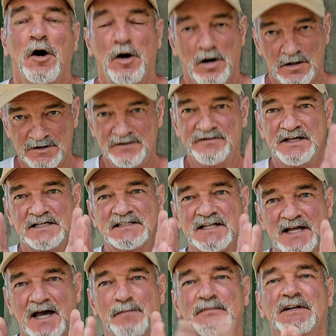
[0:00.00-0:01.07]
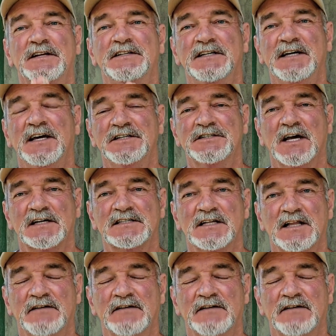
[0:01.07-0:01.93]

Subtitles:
All the things that happen in THX